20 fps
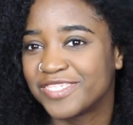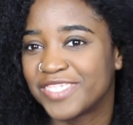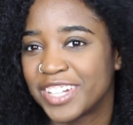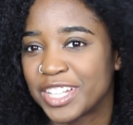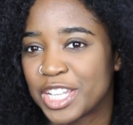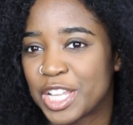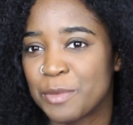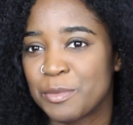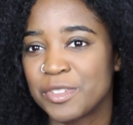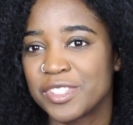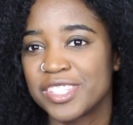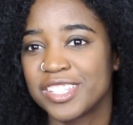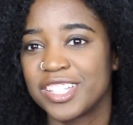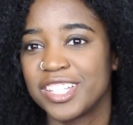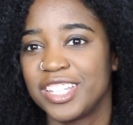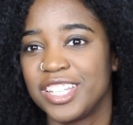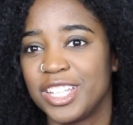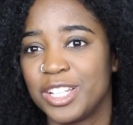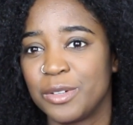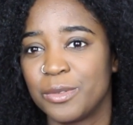My name is
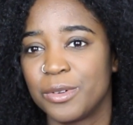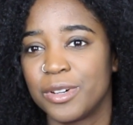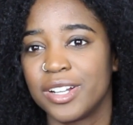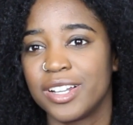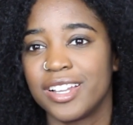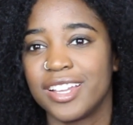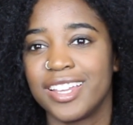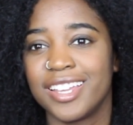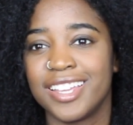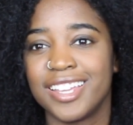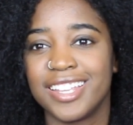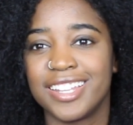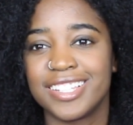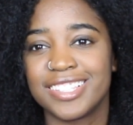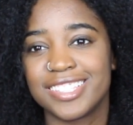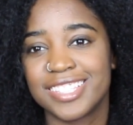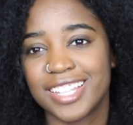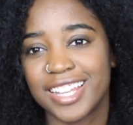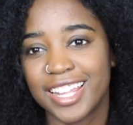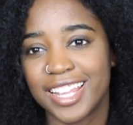Kaniqua
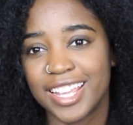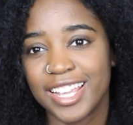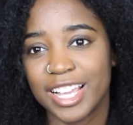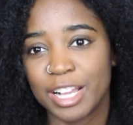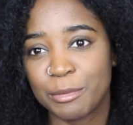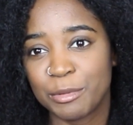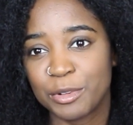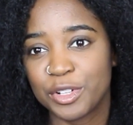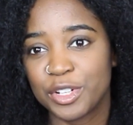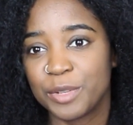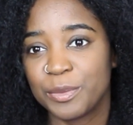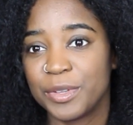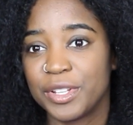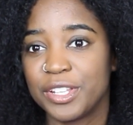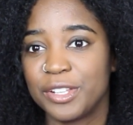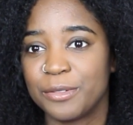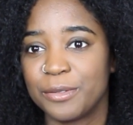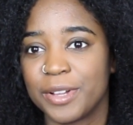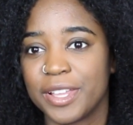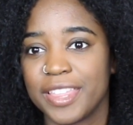and today I'm going to be
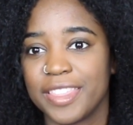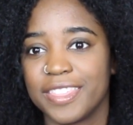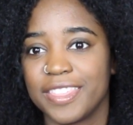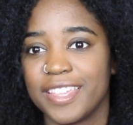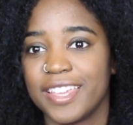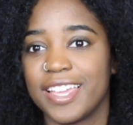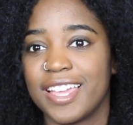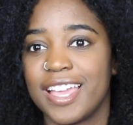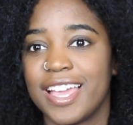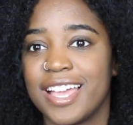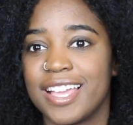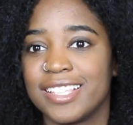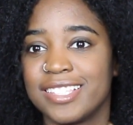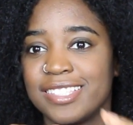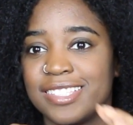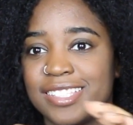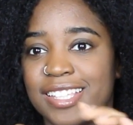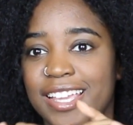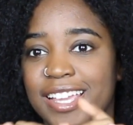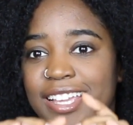doing the
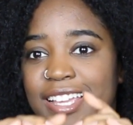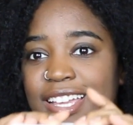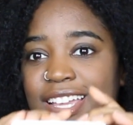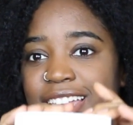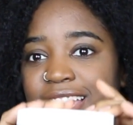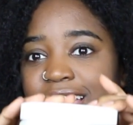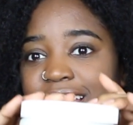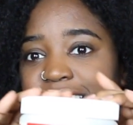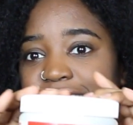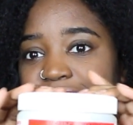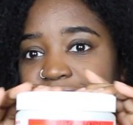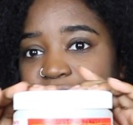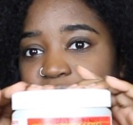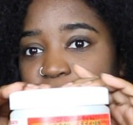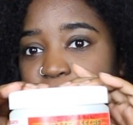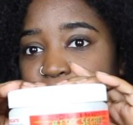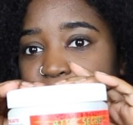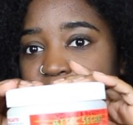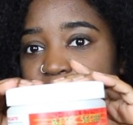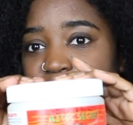Aztec
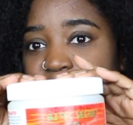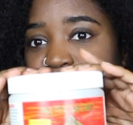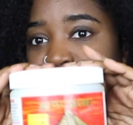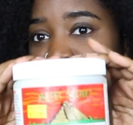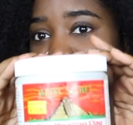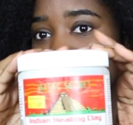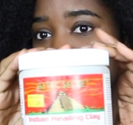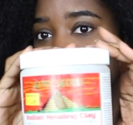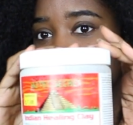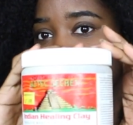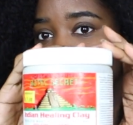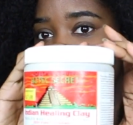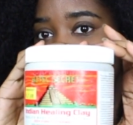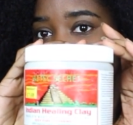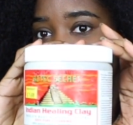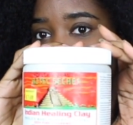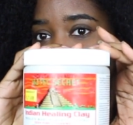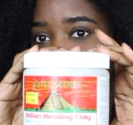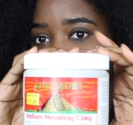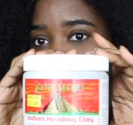clay mask on my
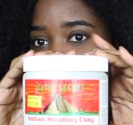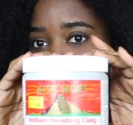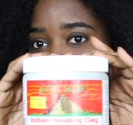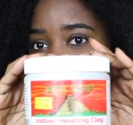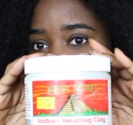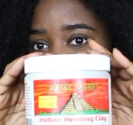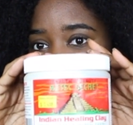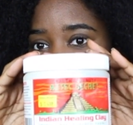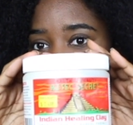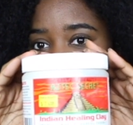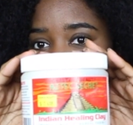natural hair.